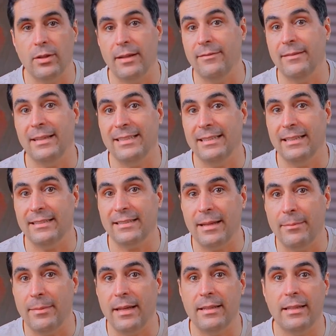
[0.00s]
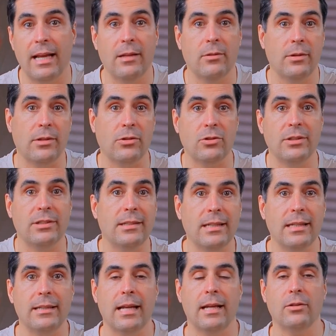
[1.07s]
if this is something that you're
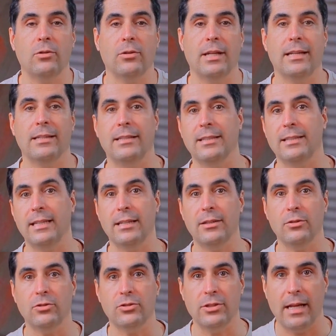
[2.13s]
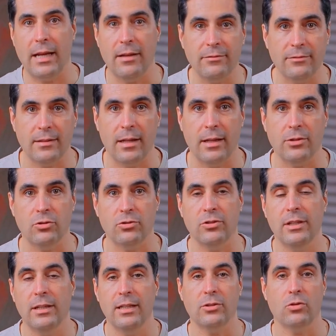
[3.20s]
interested that you can see yourself
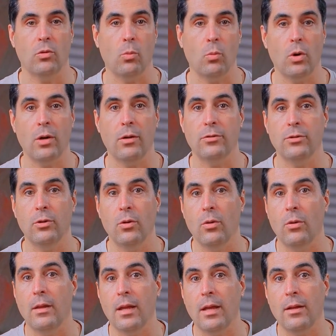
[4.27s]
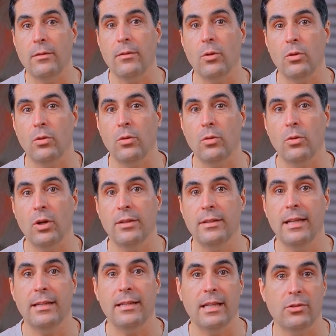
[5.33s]
using in your workflow for
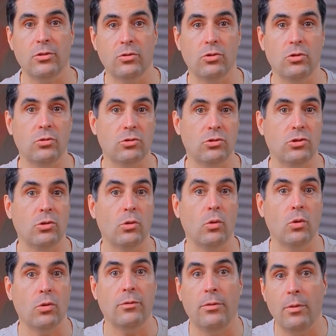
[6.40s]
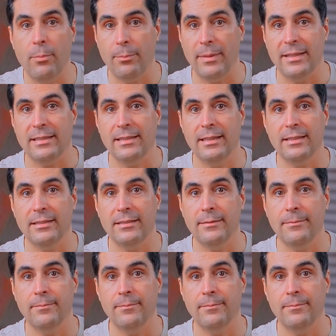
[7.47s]
content that you use or for business,